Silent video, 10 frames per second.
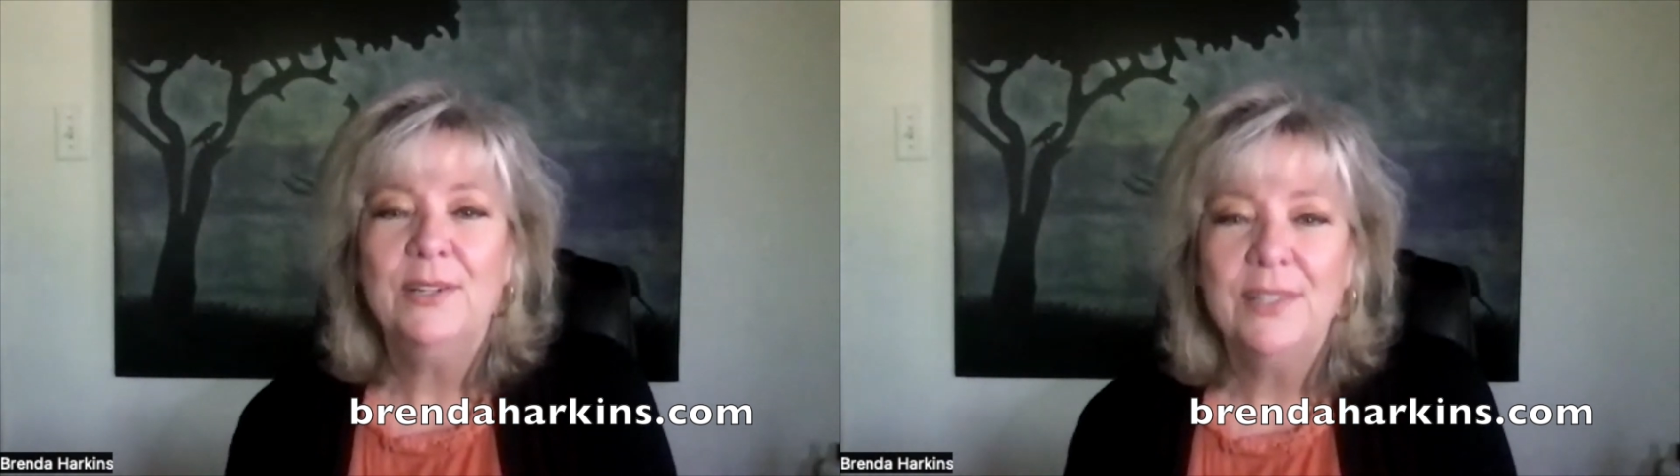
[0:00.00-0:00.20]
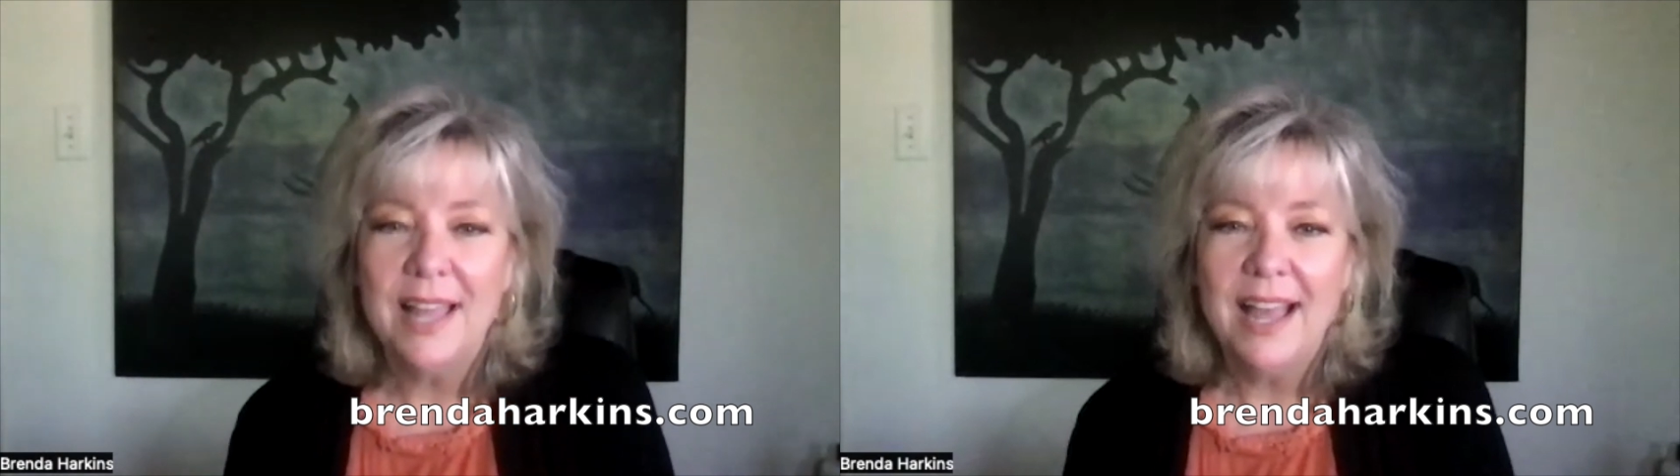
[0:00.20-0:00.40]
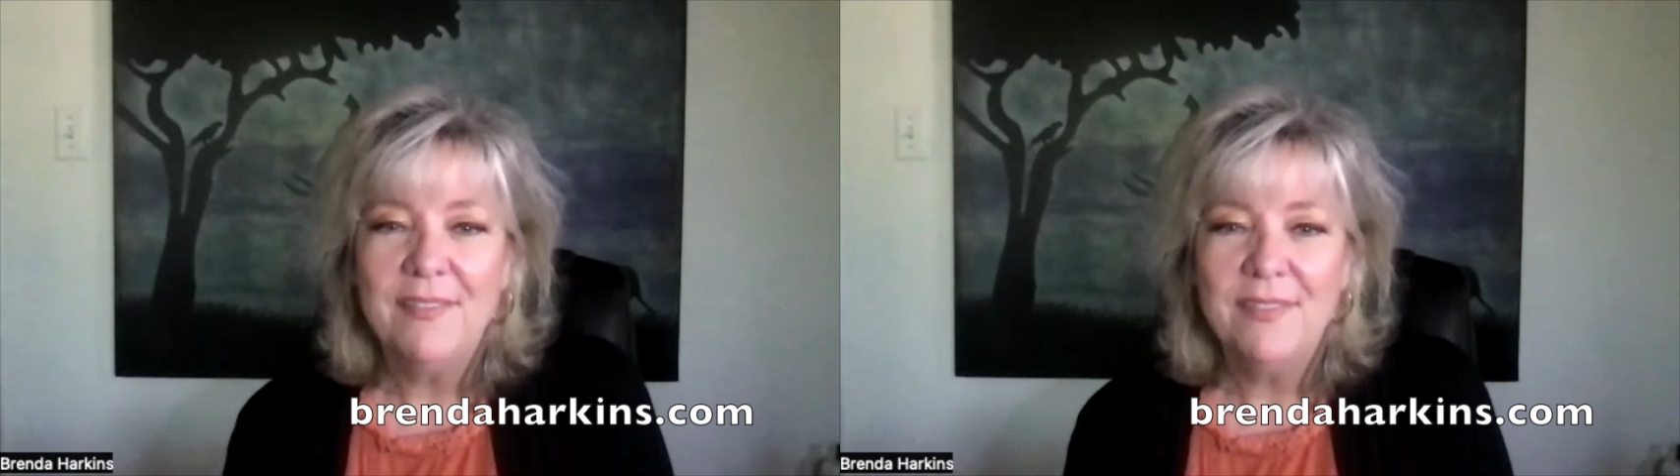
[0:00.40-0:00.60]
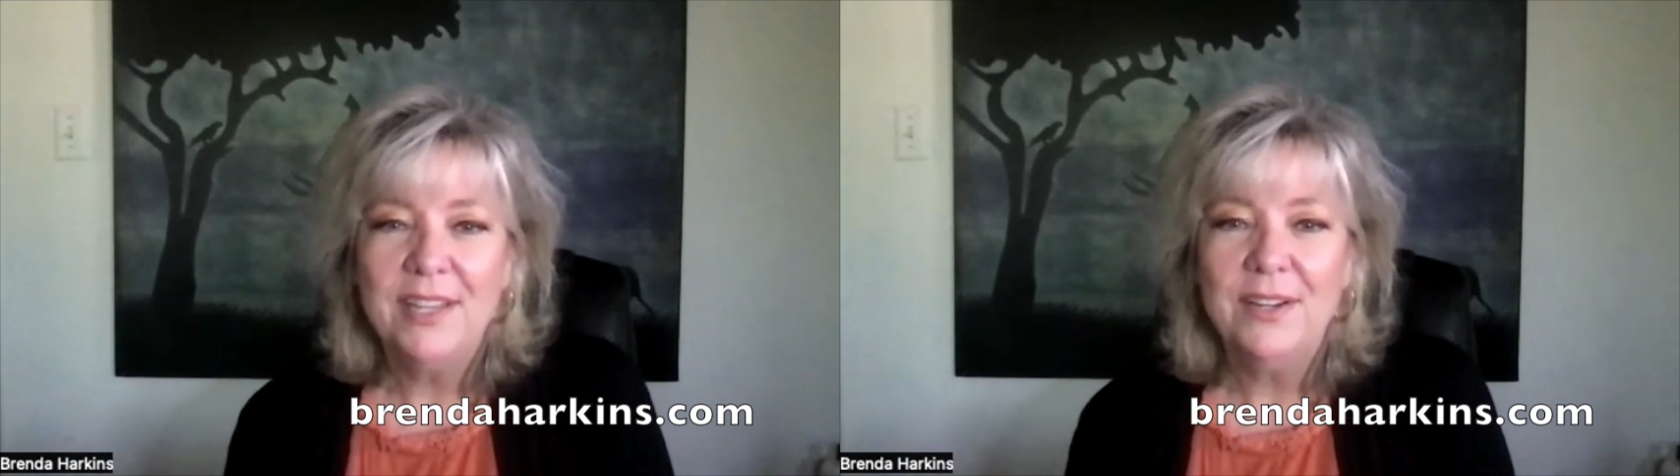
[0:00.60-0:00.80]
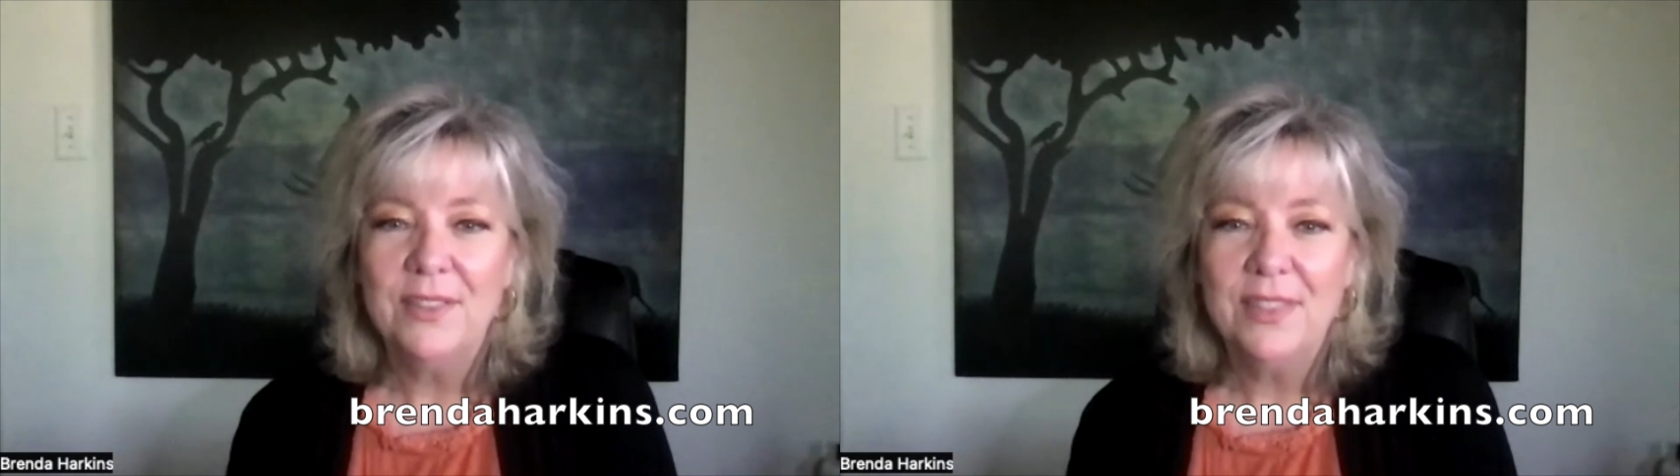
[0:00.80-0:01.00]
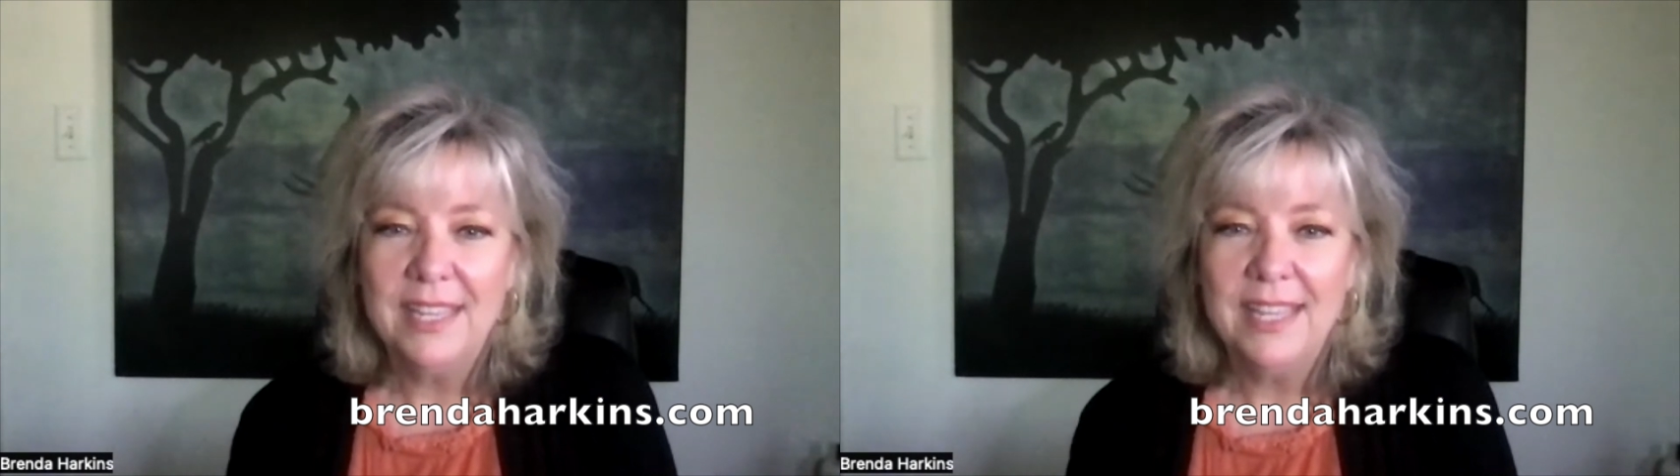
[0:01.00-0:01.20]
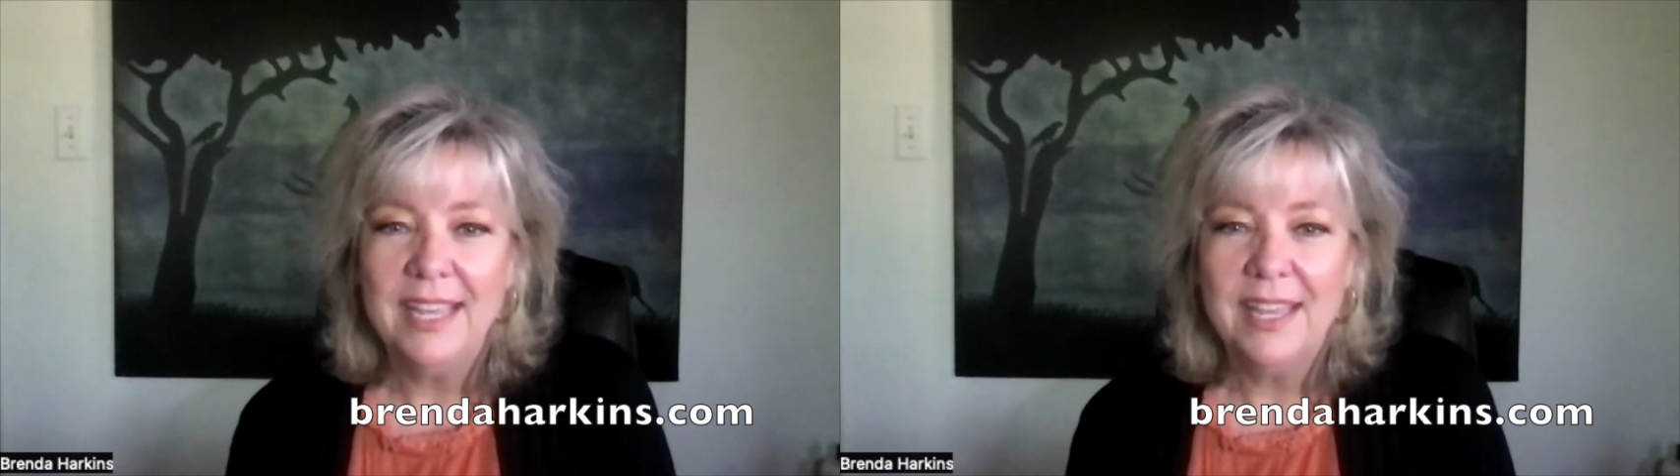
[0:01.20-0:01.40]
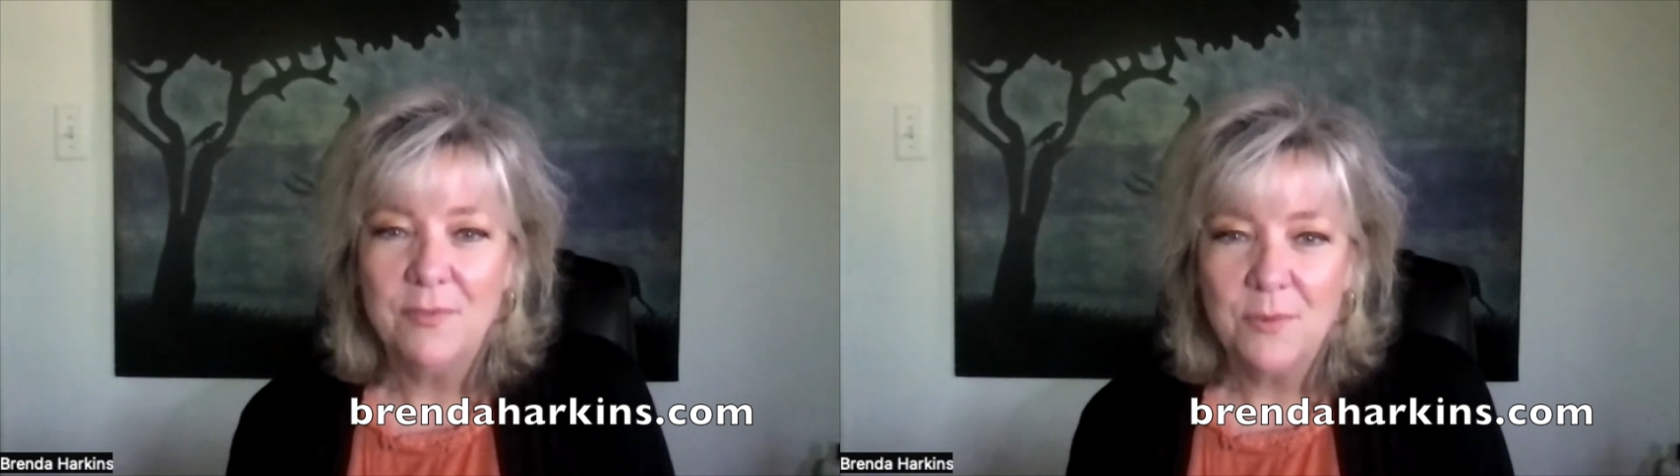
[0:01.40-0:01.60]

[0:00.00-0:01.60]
life that you're thinking of,